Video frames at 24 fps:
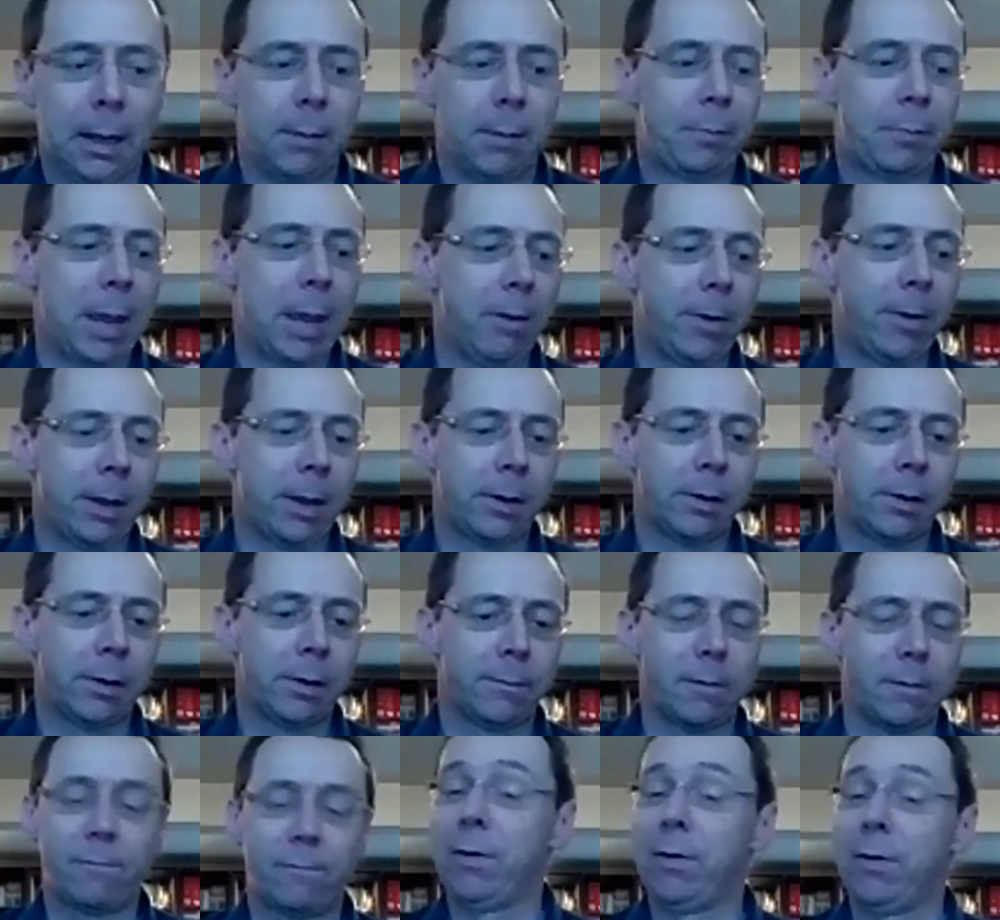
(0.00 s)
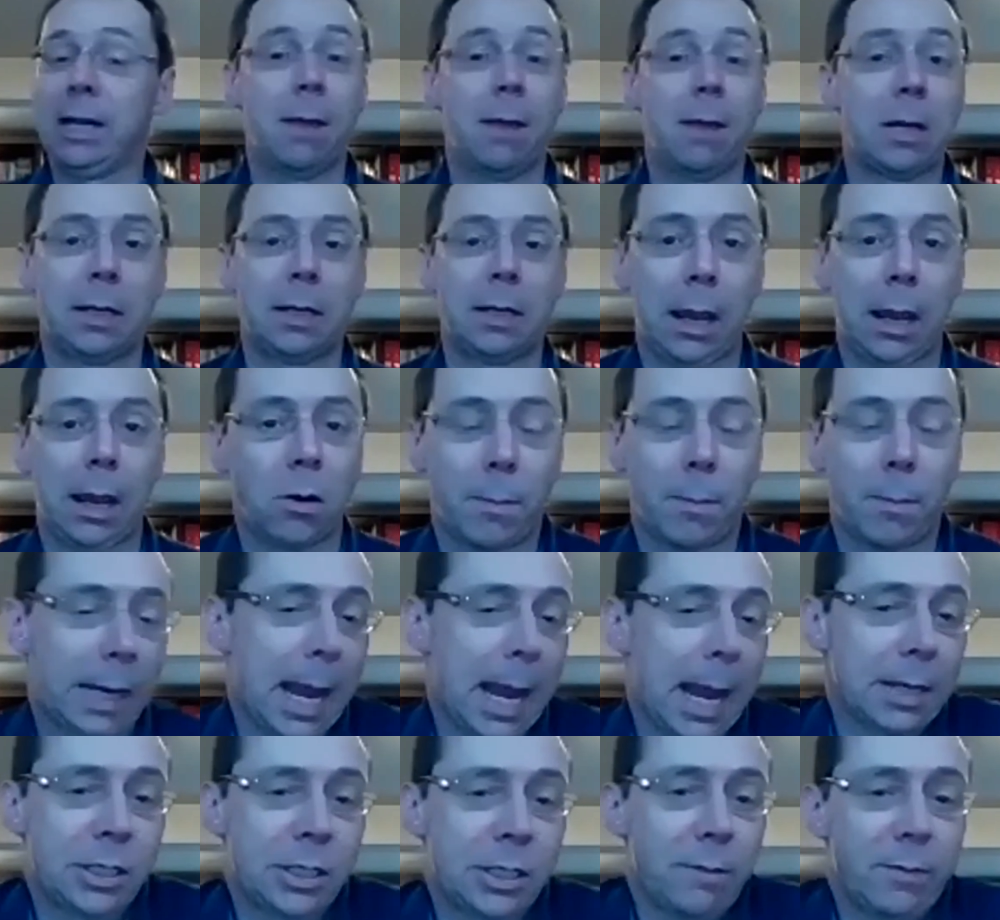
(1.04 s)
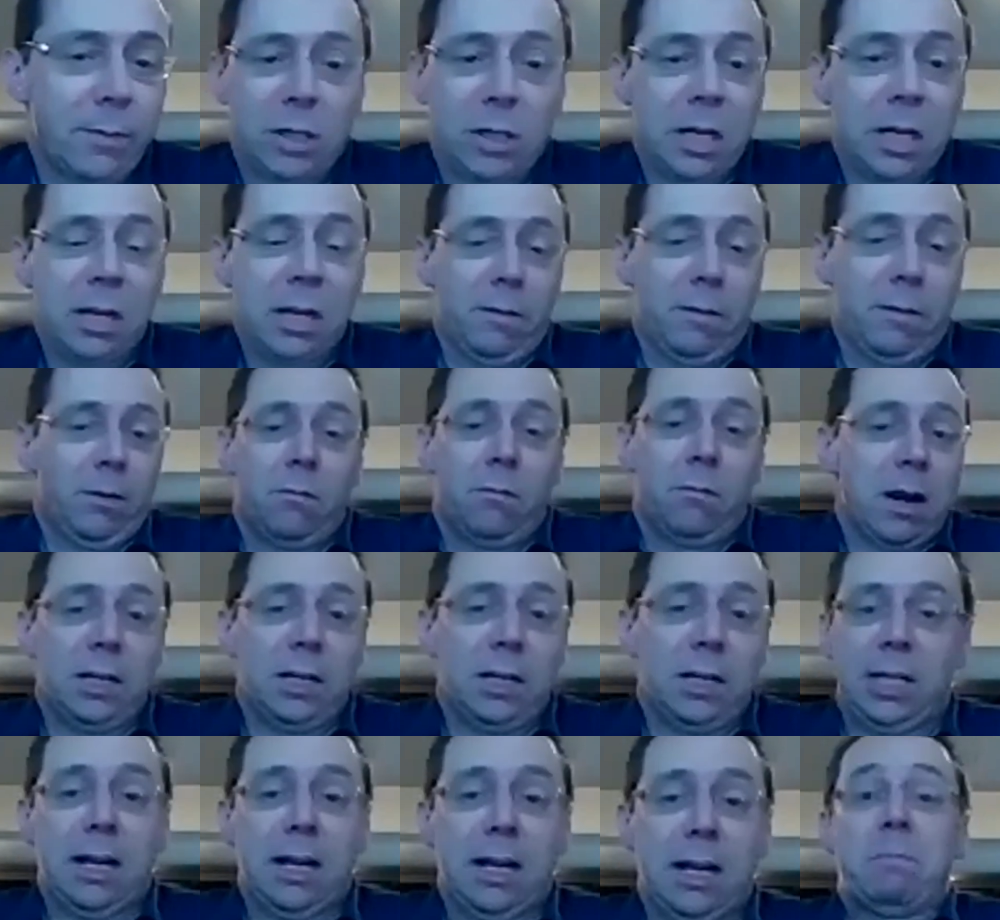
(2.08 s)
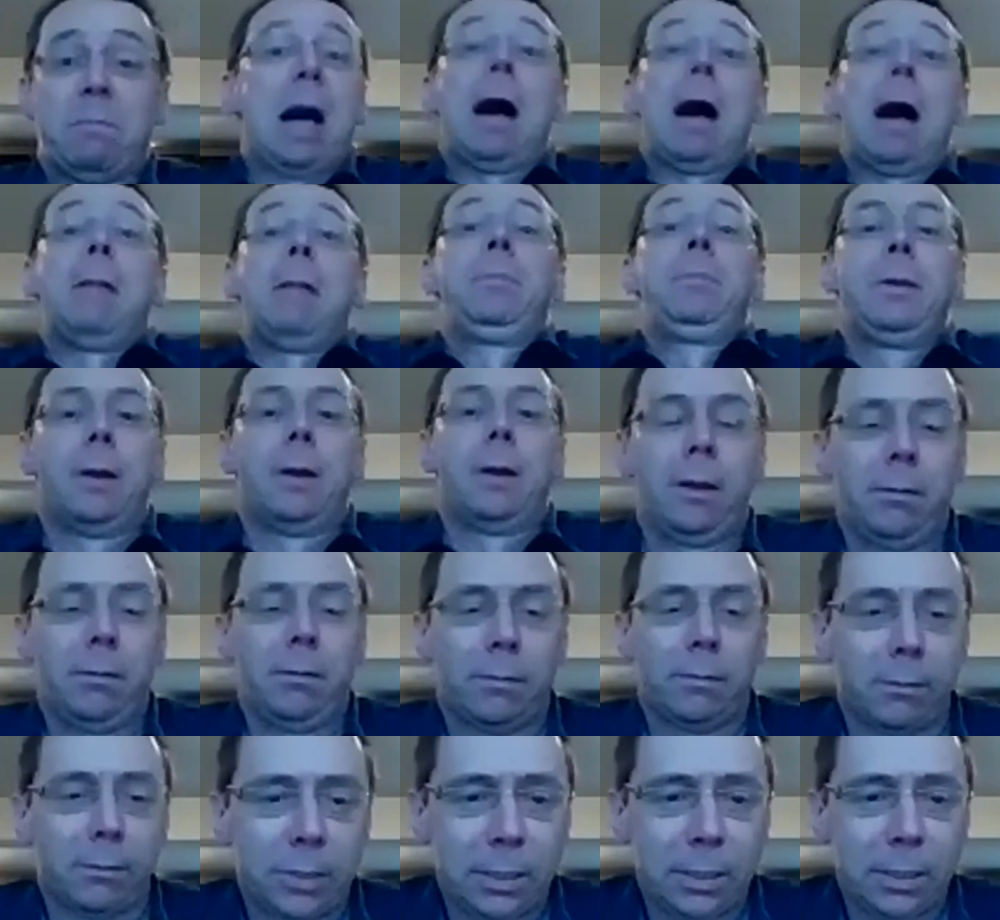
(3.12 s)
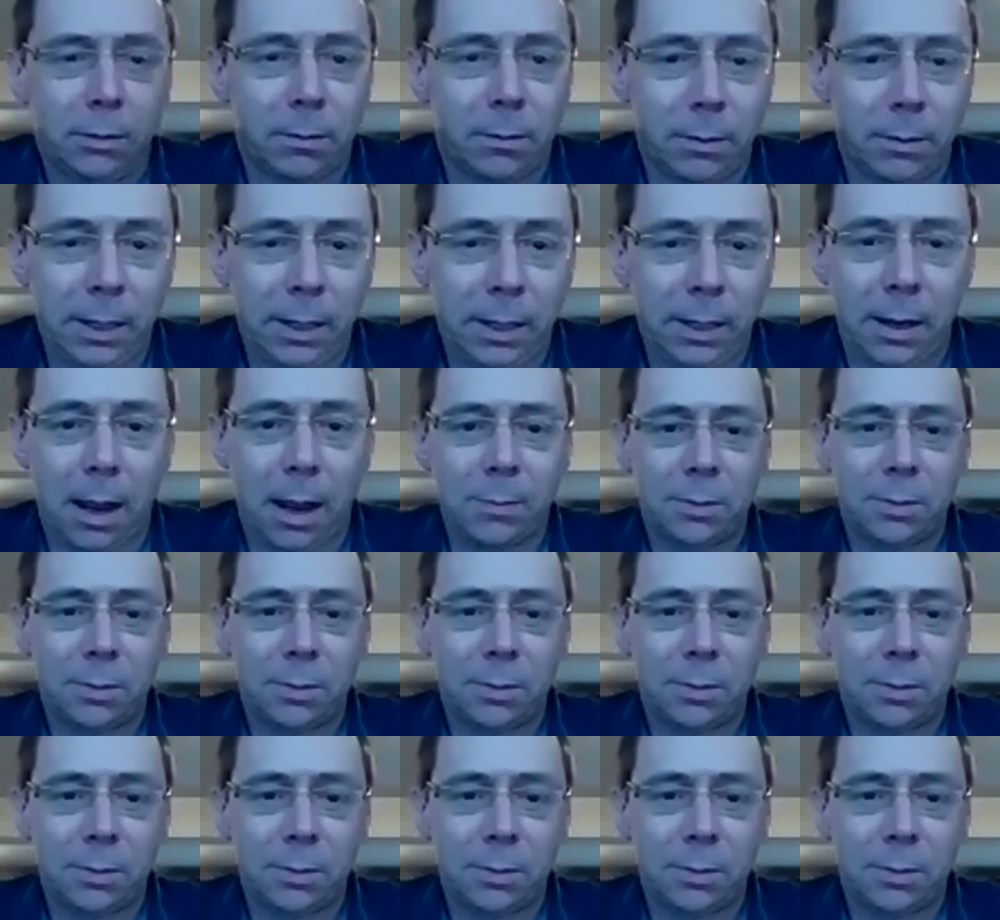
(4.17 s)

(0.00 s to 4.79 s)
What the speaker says: period of very limited economic activity. If you're running a pub, you know, obviously your income